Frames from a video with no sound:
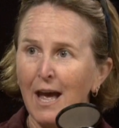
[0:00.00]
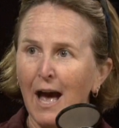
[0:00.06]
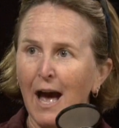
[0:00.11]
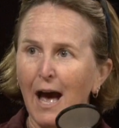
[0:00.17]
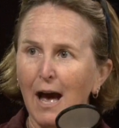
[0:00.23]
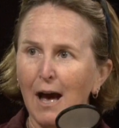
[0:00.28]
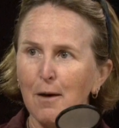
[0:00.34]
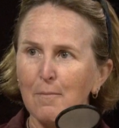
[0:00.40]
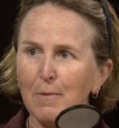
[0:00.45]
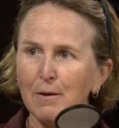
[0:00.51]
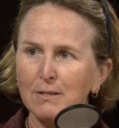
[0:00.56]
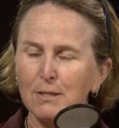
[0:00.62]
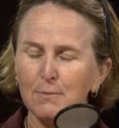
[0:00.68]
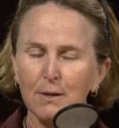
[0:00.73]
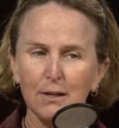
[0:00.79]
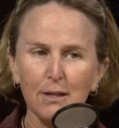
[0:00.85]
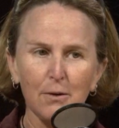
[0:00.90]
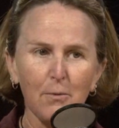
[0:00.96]
But
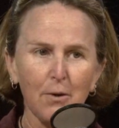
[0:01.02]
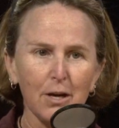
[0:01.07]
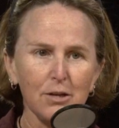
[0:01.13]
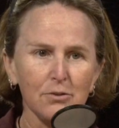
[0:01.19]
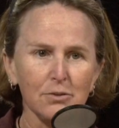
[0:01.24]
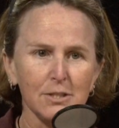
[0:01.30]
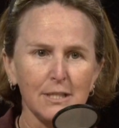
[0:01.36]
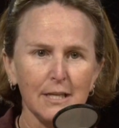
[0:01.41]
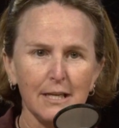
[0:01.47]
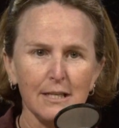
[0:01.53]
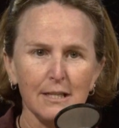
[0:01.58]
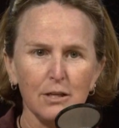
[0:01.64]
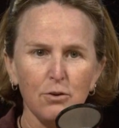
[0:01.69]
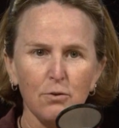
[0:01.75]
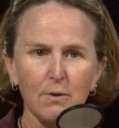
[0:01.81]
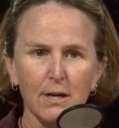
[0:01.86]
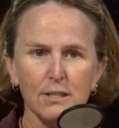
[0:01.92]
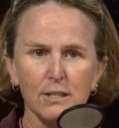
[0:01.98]
typically what you'll see in the
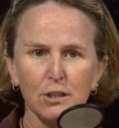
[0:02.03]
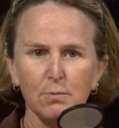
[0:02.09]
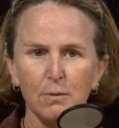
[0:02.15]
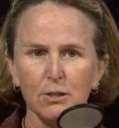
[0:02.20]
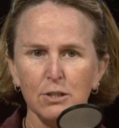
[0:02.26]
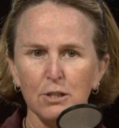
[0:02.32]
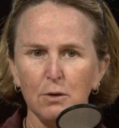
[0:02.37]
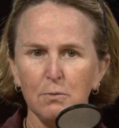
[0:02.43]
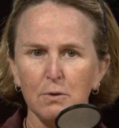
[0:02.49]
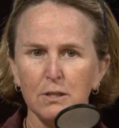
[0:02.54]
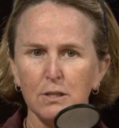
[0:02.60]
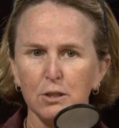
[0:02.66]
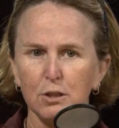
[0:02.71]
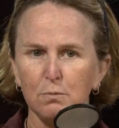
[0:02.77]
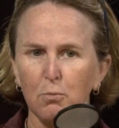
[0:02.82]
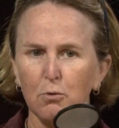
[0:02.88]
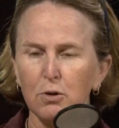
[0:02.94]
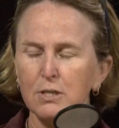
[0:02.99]
U.S., especially with the
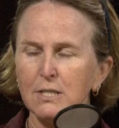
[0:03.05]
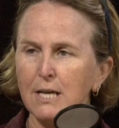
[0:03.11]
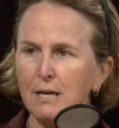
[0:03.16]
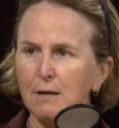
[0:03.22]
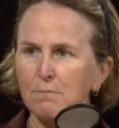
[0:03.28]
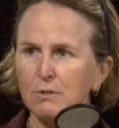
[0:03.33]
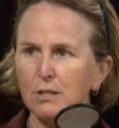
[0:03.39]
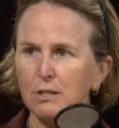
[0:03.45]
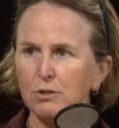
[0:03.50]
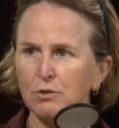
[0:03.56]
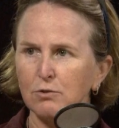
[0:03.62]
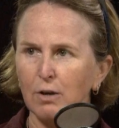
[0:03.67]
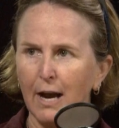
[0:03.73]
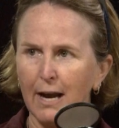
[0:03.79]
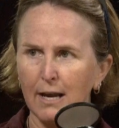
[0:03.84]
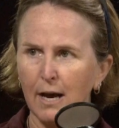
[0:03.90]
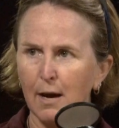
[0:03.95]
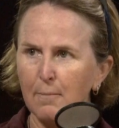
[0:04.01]
sport teams, is
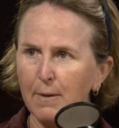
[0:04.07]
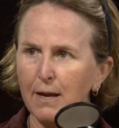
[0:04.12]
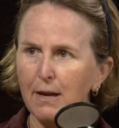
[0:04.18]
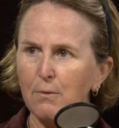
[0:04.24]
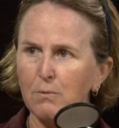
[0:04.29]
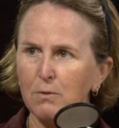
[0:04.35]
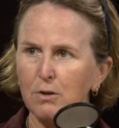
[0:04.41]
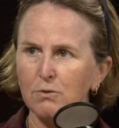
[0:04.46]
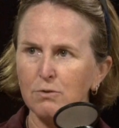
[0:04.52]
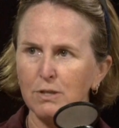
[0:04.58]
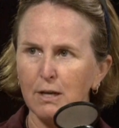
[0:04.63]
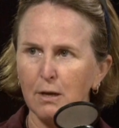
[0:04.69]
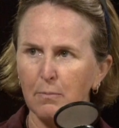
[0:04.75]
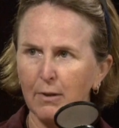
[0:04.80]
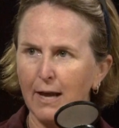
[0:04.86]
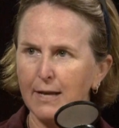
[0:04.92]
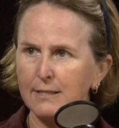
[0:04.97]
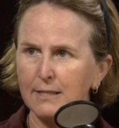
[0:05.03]
dry cupping using a
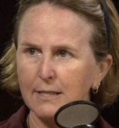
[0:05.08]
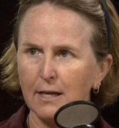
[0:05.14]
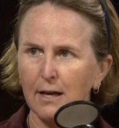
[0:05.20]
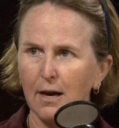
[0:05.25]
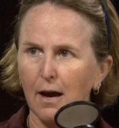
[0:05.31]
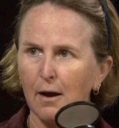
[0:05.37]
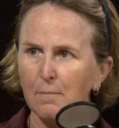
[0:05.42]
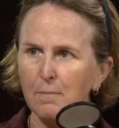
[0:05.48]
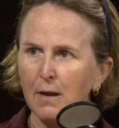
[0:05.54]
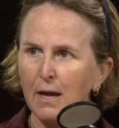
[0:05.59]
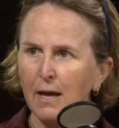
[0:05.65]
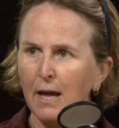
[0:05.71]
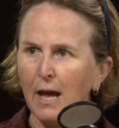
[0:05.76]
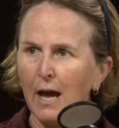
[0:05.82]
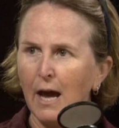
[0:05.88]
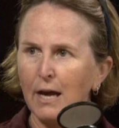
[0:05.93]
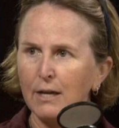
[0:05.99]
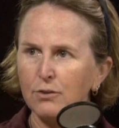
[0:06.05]
plastic cup
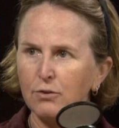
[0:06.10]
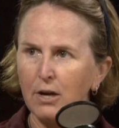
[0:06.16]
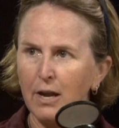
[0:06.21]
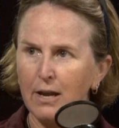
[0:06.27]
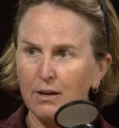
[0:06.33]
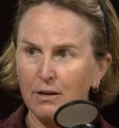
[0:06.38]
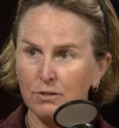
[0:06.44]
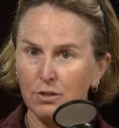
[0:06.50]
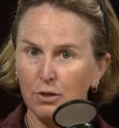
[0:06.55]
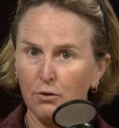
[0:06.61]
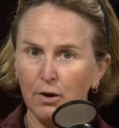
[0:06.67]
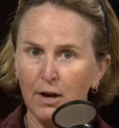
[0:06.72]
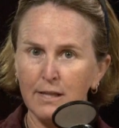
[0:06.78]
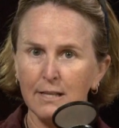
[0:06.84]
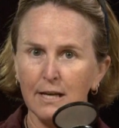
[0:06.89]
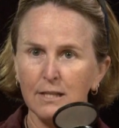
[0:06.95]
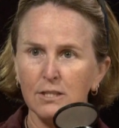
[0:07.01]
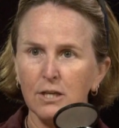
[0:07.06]
to
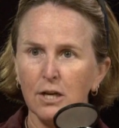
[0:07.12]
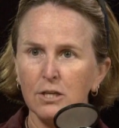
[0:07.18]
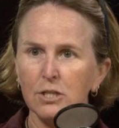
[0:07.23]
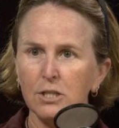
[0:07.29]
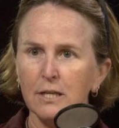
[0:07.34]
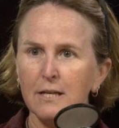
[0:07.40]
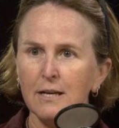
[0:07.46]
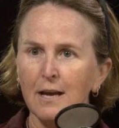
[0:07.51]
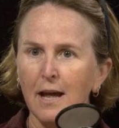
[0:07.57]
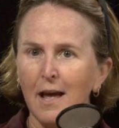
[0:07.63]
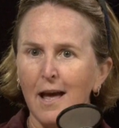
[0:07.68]
create that suction.